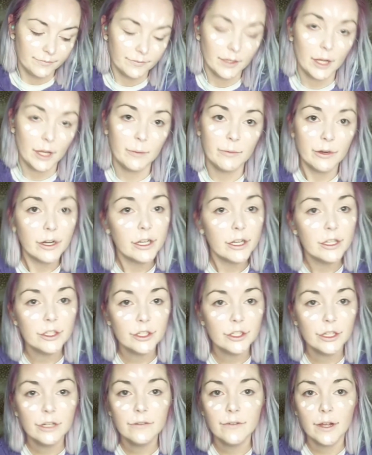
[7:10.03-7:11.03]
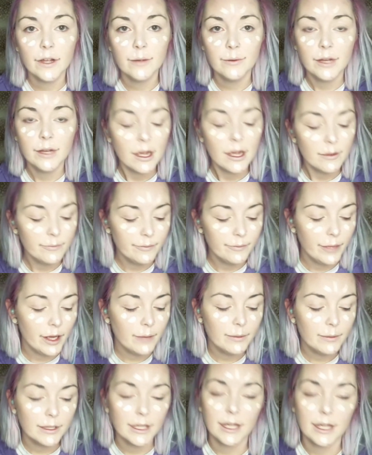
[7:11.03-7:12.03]
I'm pretty sure if I went out in
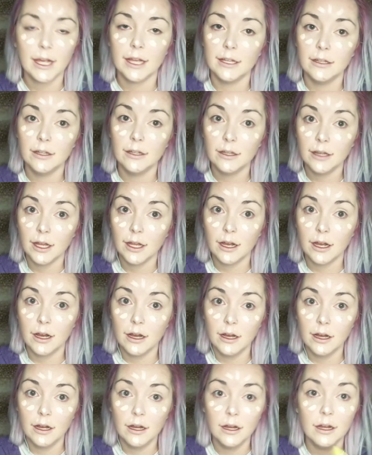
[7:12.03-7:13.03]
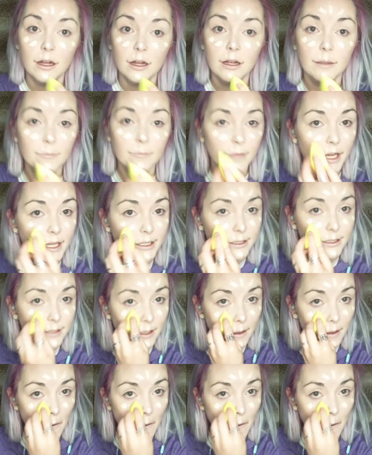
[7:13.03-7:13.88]
public I'd look like a hot mess.